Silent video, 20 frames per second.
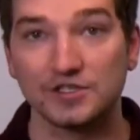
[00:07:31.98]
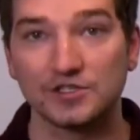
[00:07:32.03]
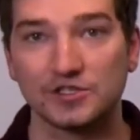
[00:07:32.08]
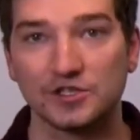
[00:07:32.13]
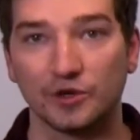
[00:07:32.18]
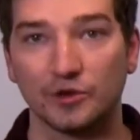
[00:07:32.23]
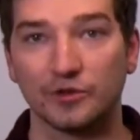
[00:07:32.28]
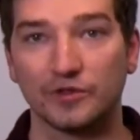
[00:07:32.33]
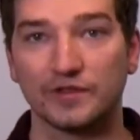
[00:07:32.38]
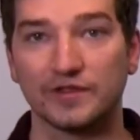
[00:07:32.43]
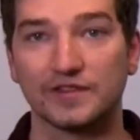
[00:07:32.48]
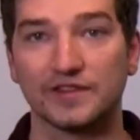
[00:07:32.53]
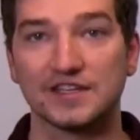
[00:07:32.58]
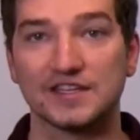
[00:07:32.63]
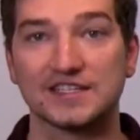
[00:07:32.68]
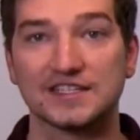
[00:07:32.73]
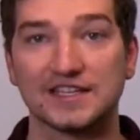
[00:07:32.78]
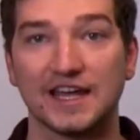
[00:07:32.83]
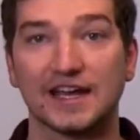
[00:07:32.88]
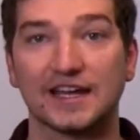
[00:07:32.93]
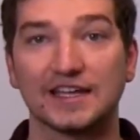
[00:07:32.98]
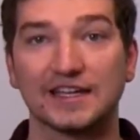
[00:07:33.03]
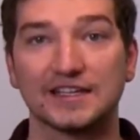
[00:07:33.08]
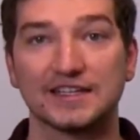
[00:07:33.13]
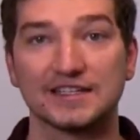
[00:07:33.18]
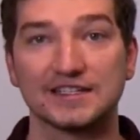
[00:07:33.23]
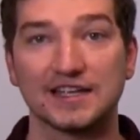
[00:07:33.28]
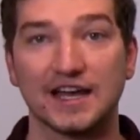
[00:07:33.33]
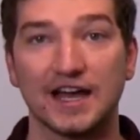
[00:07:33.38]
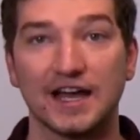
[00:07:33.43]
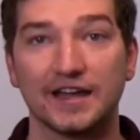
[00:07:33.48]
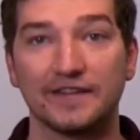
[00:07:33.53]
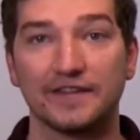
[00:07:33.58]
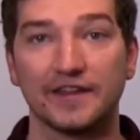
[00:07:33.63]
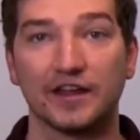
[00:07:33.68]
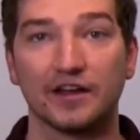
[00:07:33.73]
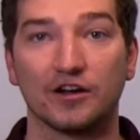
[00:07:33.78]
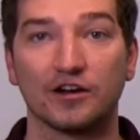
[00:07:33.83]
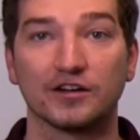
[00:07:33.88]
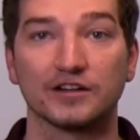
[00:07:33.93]
So the second design
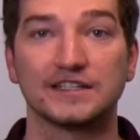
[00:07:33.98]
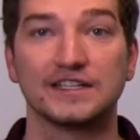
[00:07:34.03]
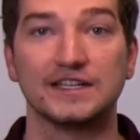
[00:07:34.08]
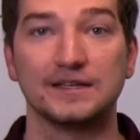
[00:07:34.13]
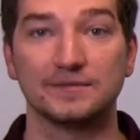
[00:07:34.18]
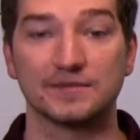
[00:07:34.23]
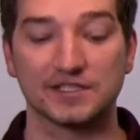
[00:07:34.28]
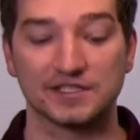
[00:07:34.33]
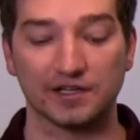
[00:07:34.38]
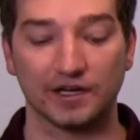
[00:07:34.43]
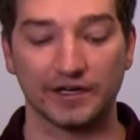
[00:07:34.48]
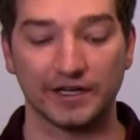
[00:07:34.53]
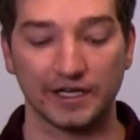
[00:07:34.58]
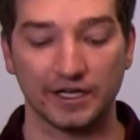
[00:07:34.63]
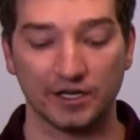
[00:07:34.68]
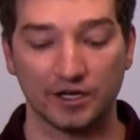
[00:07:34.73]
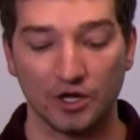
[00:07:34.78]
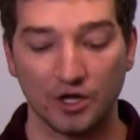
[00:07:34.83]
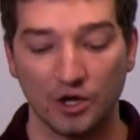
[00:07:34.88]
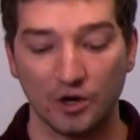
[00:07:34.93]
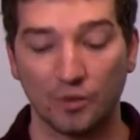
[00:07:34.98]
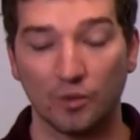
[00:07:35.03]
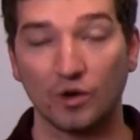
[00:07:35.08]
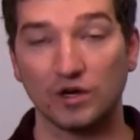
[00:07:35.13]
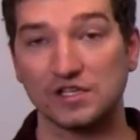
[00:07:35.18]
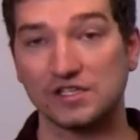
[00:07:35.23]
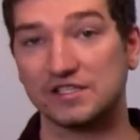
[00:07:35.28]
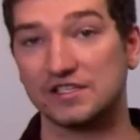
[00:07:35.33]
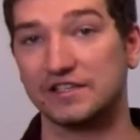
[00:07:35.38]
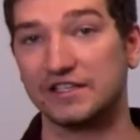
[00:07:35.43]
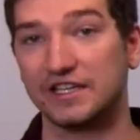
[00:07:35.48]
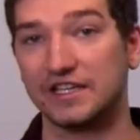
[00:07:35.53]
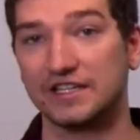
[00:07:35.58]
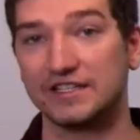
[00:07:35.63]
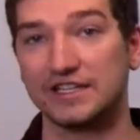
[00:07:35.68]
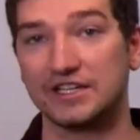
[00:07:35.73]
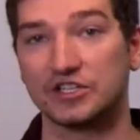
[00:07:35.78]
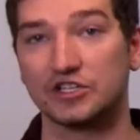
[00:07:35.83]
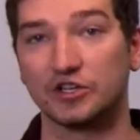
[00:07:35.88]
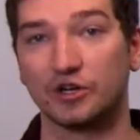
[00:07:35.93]
that our team studied was the
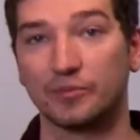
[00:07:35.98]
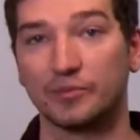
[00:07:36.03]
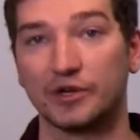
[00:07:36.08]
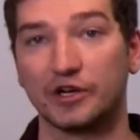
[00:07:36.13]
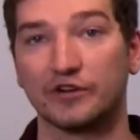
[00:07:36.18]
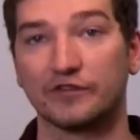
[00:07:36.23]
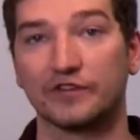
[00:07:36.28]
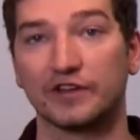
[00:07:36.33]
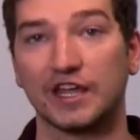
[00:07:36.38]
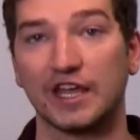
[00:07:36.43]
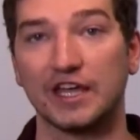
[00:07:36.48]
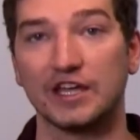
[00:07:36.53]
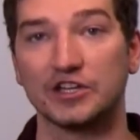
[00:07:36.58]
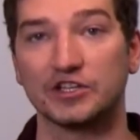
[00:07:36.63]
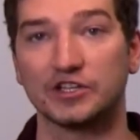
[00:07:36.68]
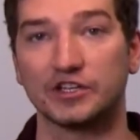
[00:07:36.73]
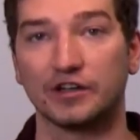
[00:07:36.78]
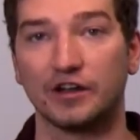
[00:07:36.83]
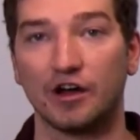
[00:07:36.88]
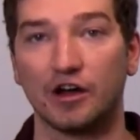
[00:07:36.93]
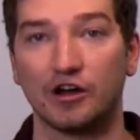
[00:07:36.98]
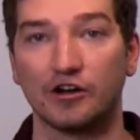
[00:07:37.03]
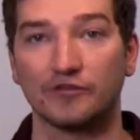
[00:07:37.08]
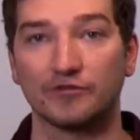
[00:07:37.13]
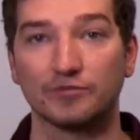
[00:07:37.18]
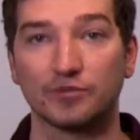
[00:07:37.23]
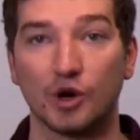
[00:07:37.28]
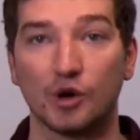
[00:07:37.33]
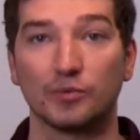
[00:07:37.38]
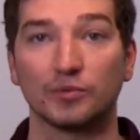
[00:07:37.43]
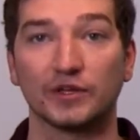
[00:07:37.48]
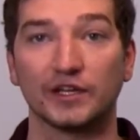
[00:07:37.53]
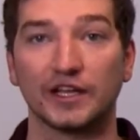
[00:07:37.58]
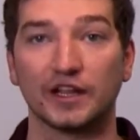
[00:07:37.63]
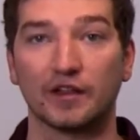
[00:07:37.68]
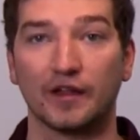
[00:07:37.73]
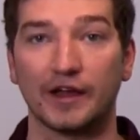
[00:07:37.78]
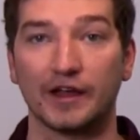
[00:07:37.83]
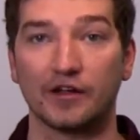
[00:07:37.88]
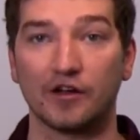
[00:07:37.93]
additional purification of
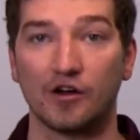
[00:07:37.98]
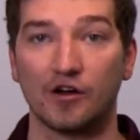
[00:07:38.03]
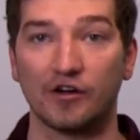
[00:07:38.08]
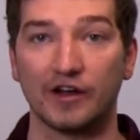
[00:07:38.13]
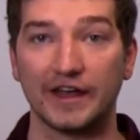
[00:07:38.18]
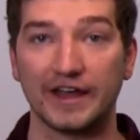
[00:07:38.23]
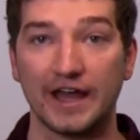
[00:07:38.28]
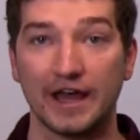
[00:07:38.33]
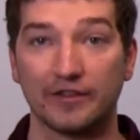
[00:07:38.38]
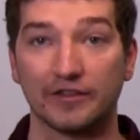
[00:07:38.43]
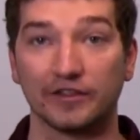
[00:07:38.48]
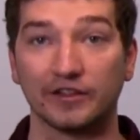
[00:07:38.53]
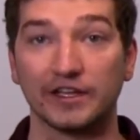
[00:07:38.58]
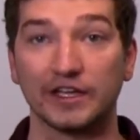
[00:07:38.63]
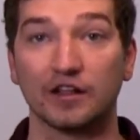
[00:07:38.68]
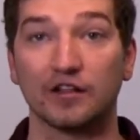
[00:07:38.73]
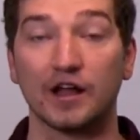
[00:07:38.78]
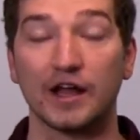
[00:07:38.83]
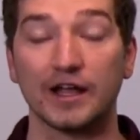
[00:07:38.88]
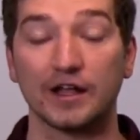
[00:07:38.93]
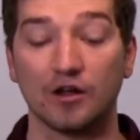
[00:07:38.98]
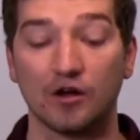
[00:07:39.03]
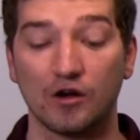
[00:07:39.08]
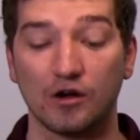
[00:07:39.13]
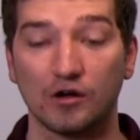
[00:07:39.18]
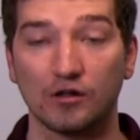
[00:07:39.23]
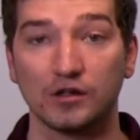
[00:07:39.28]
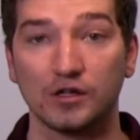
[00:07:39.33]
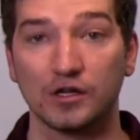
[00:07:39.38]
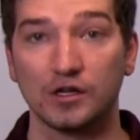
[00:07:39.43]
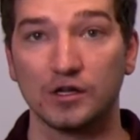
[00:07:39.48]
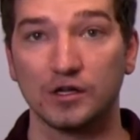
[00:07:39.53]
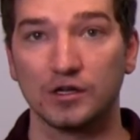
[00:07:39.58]
propylene glycol and ethylene glycol.